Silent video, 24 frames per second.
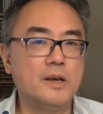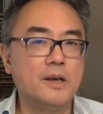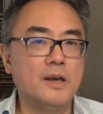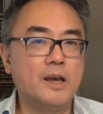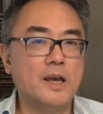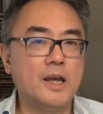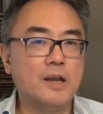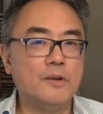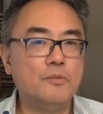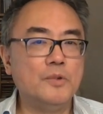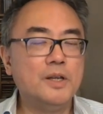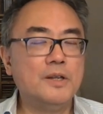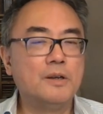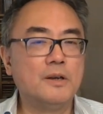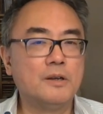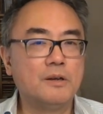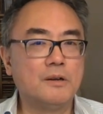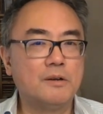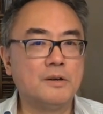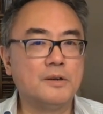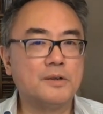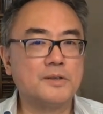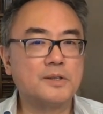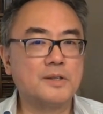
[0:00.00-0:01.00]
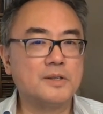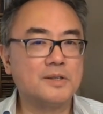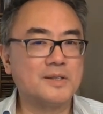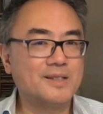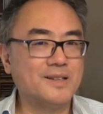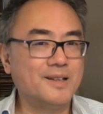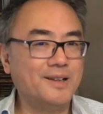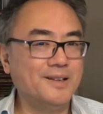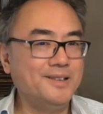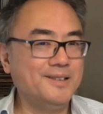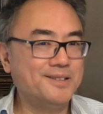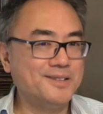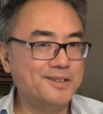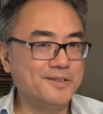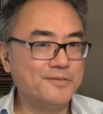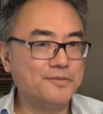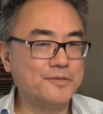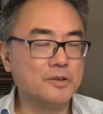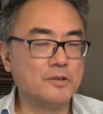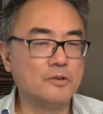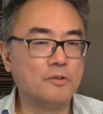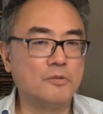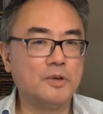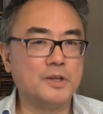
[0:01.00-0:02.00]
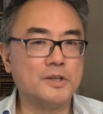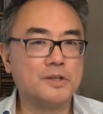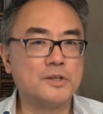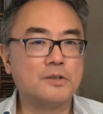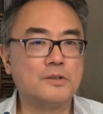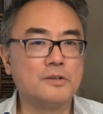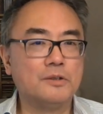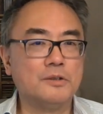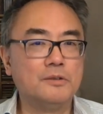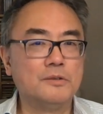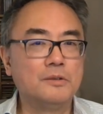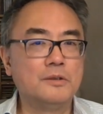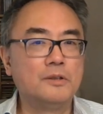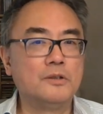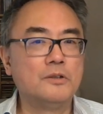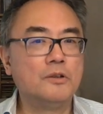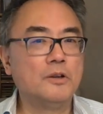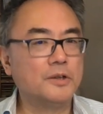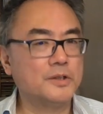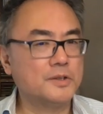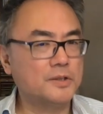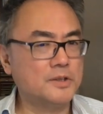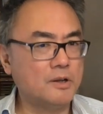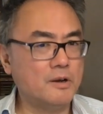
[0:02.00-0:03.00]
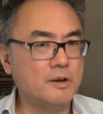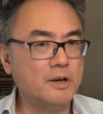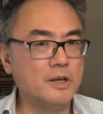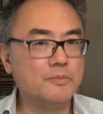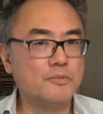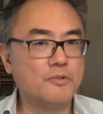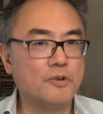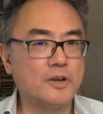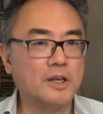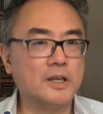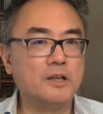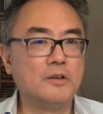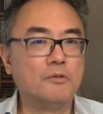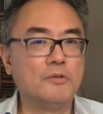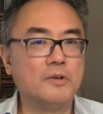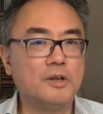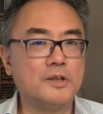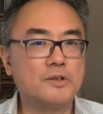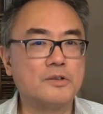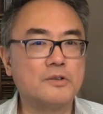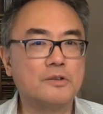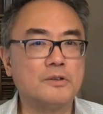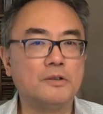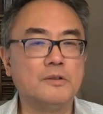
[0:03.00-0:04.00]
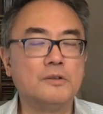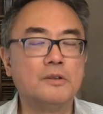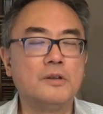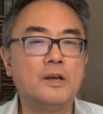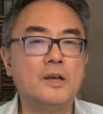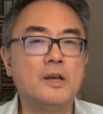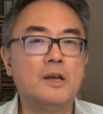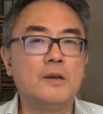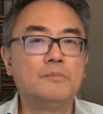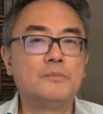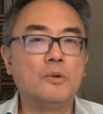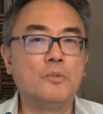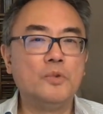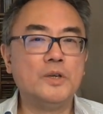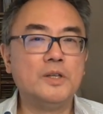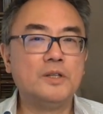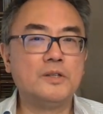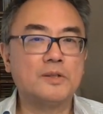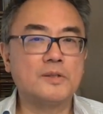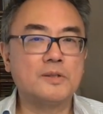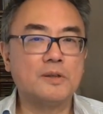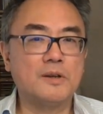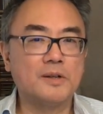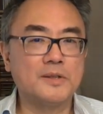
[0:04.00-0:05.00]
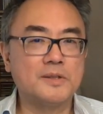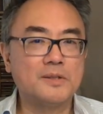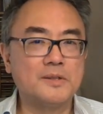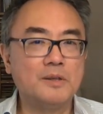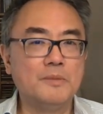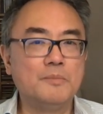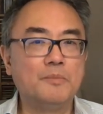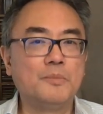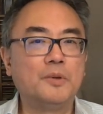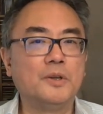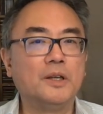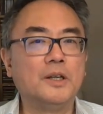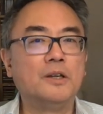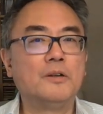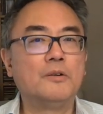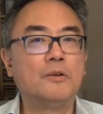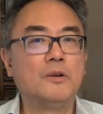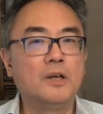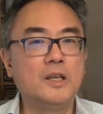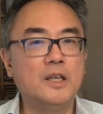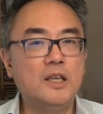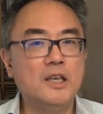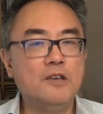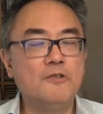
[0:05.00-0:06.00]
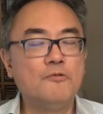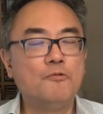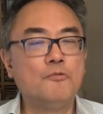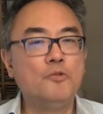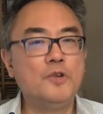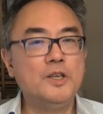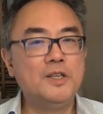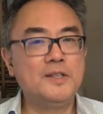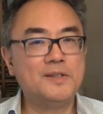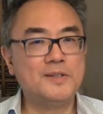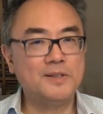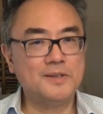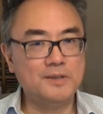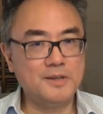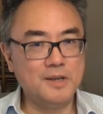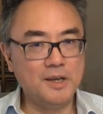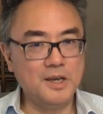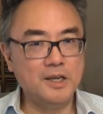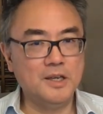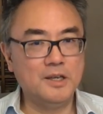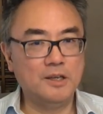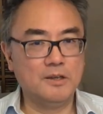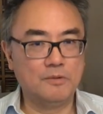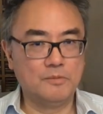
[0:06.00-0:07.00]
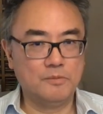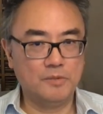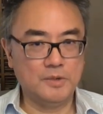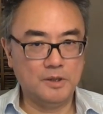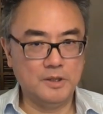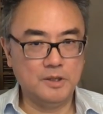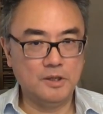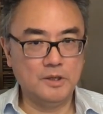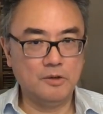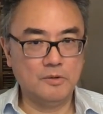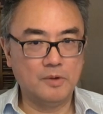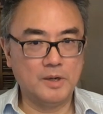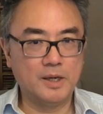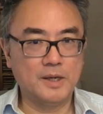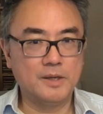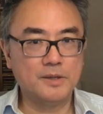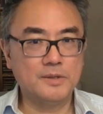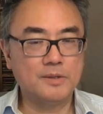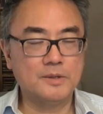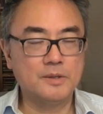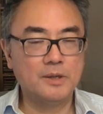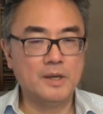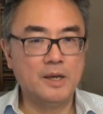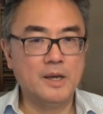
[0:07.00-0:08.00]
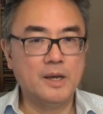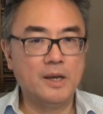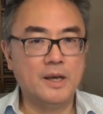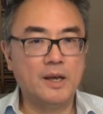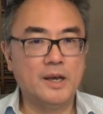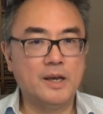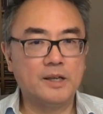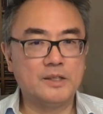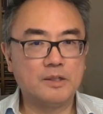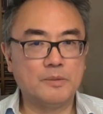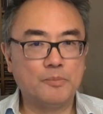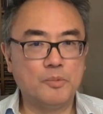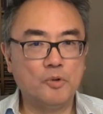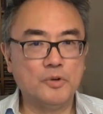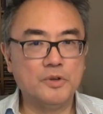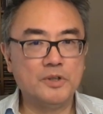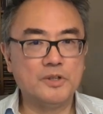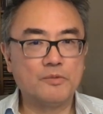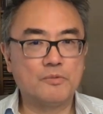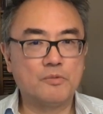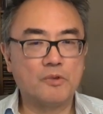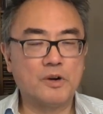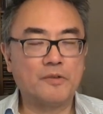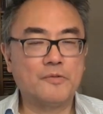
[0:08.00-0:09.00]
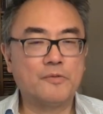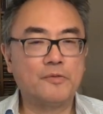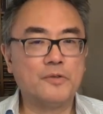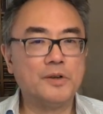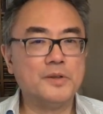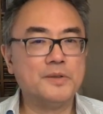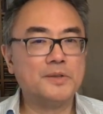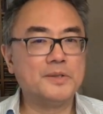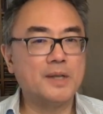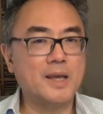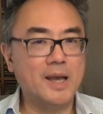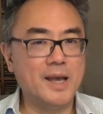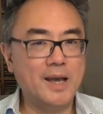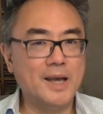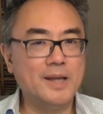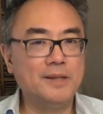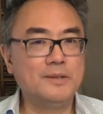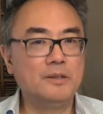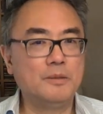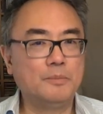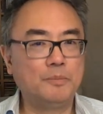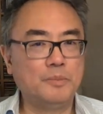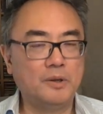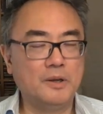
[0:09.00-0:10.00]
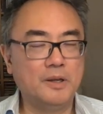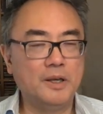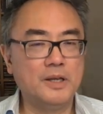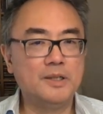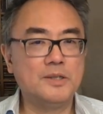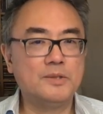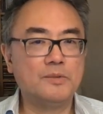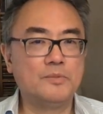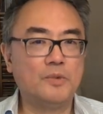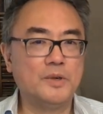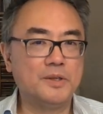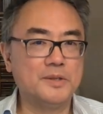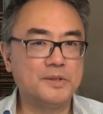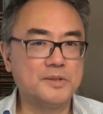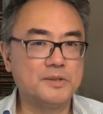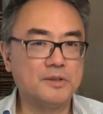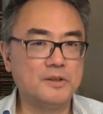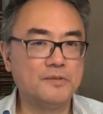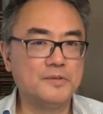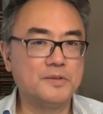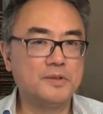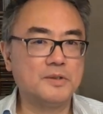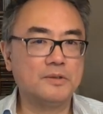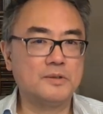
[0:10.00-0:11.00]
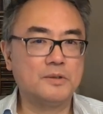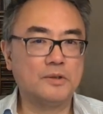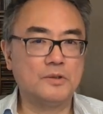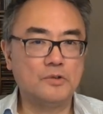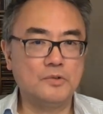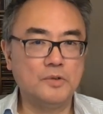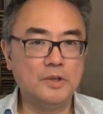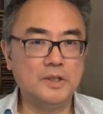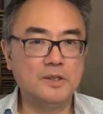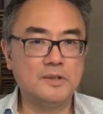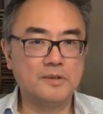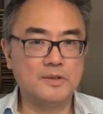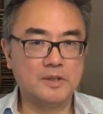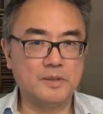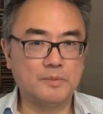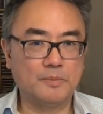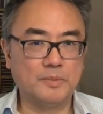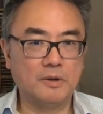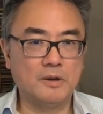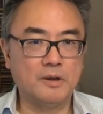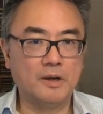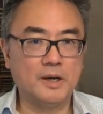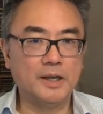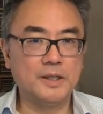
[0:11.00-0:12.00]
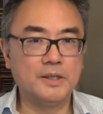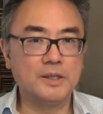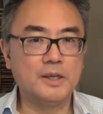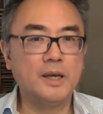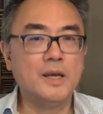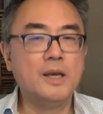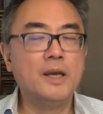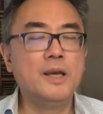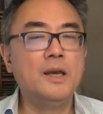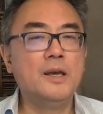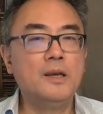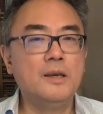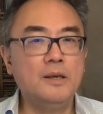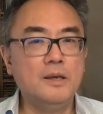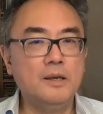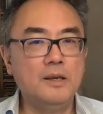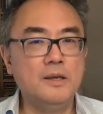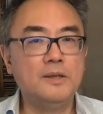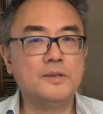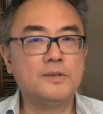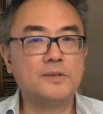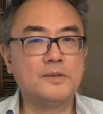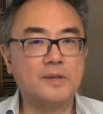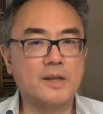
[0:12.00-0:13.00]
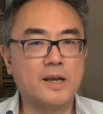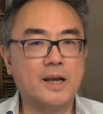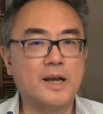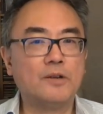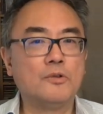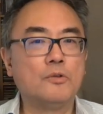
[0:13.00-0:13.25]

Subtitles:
And we then ask a slightly different question, not a tie-breaking question, but we just ask simply, if we stay with the US as the point of reference and the place where the services are treated as supplied, is that